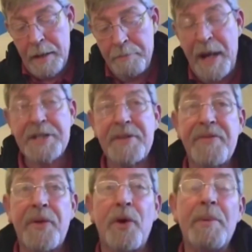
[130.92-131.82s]
A
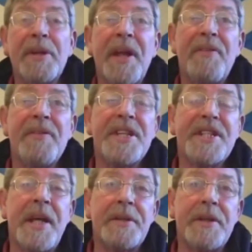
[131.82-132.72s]
massive drop in living
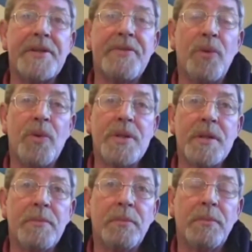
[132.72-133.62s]
standards, folks.
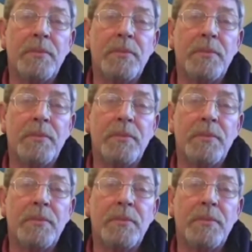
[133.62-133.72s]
